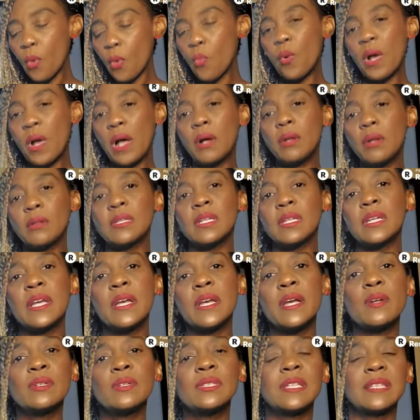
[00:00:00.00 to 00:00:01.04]
Well,
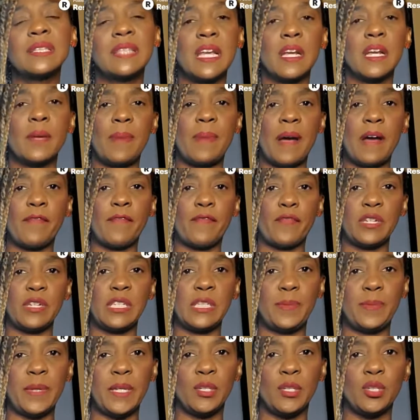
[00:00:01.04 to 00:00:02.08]
here's the thing about free
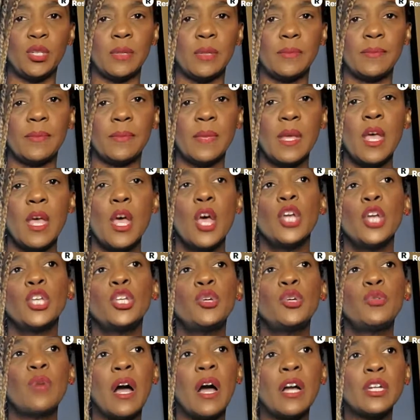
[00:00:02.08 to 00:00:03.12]
speech.
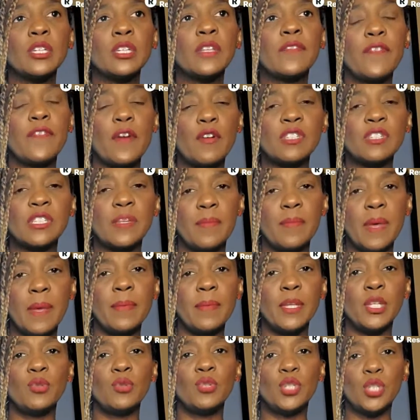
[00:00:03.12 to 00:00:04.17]
Under the First
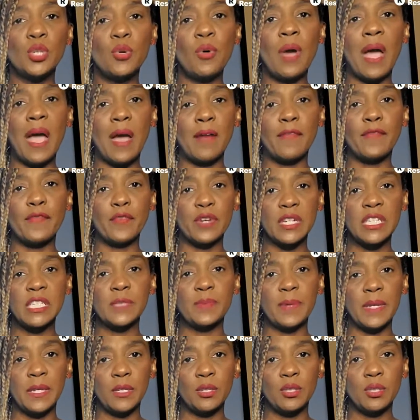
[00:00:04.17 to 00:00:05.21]
Amendment, you do have free
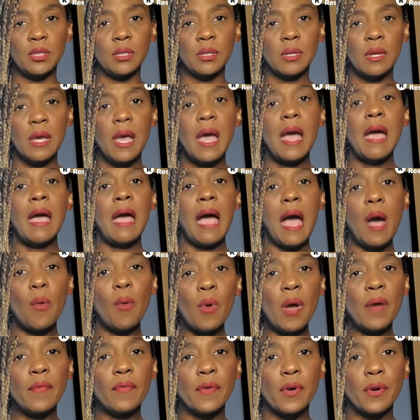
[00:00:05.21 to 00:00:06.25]
speech.
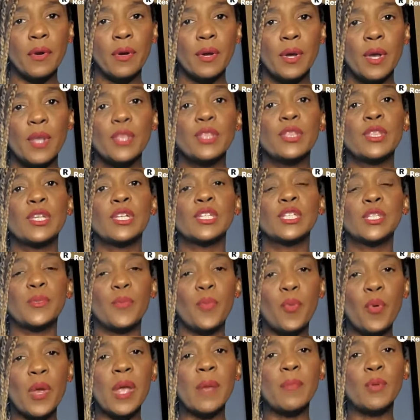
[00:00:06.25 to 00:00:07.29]
However, the
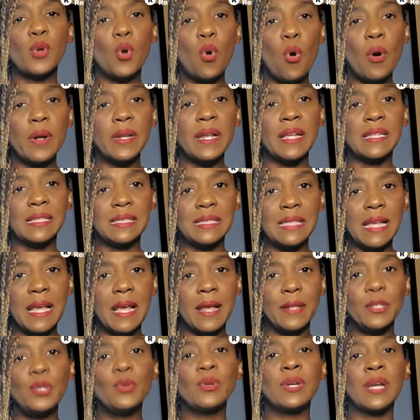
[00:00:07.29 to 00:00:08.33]
Supreme Court has
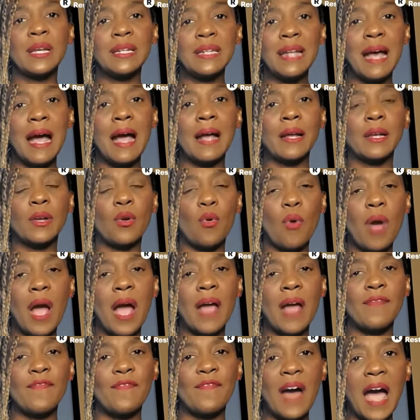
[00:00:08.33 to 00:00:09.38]
said you cannot
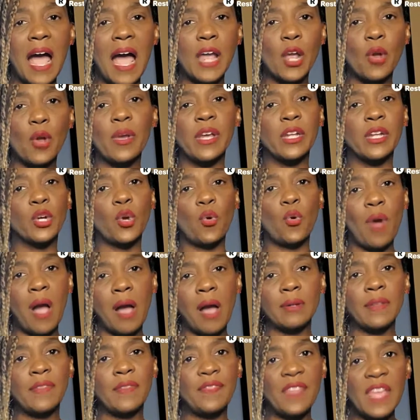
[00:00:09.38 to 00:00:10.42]
cry fire in a
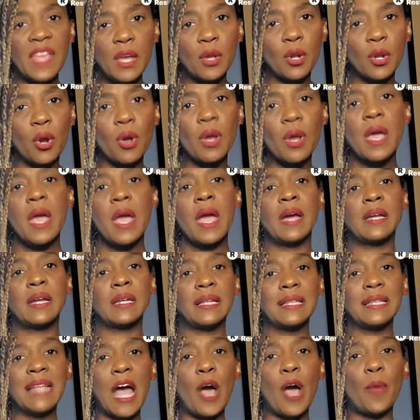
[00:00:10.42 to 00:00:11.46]
crowded theater and
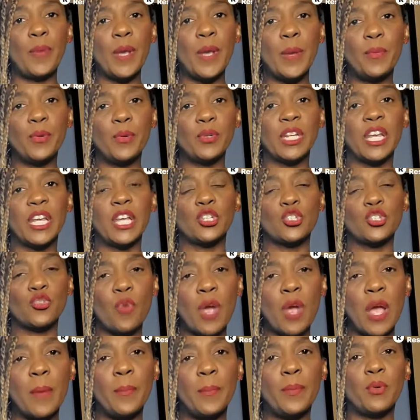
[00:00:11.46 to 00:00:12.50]
allow people to get
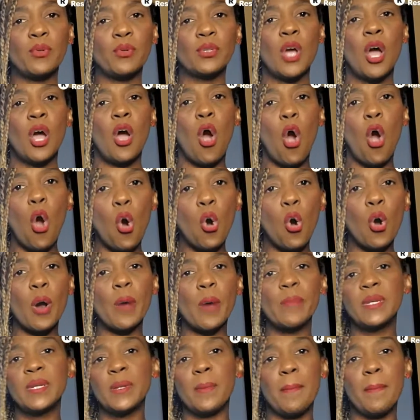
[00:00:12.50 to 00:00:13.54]
trampled,
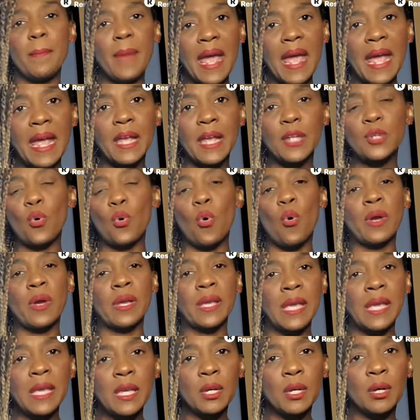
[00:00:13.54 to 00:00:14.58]
harmed, maimed, or
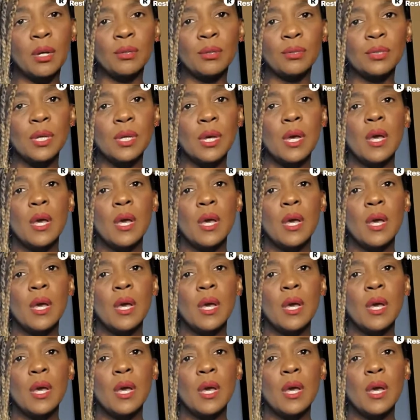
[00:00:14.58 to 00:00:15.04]
killed.